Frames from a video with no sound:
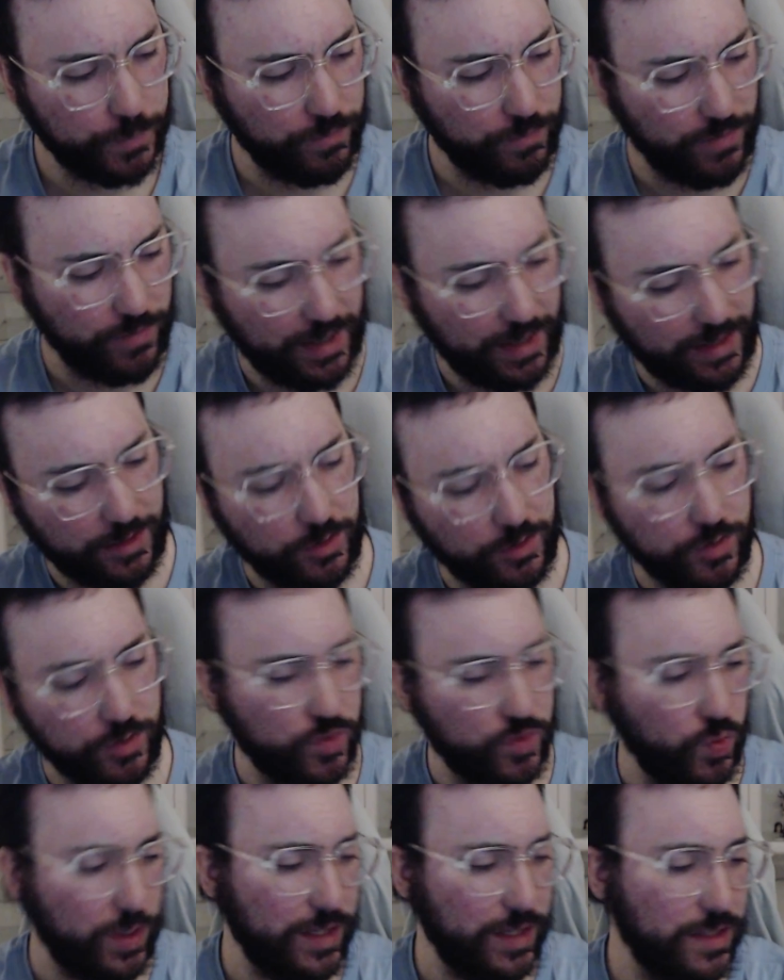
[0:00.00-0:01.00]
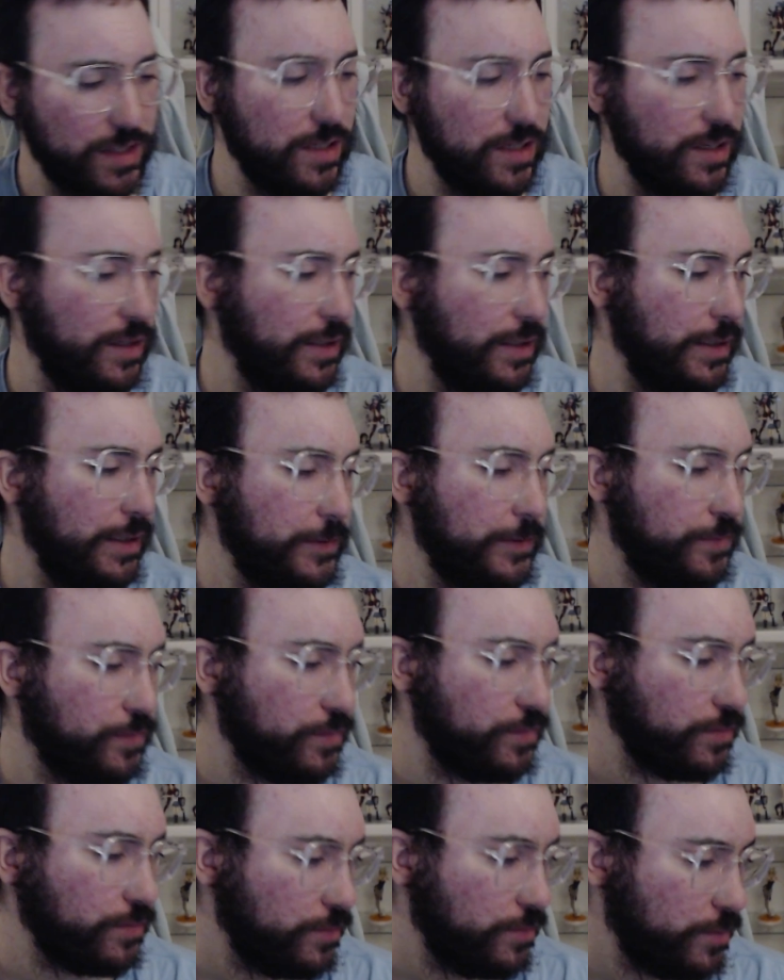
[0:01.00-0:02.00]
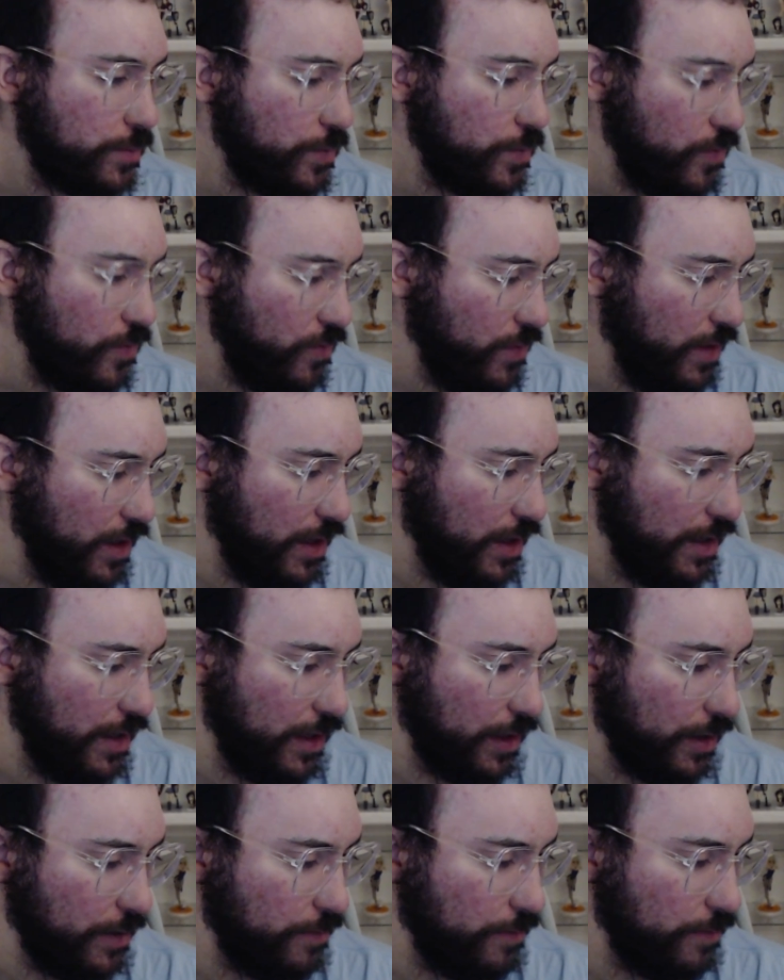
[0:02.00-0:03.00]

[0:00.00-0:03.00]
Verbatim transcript: and too sweet. Uh,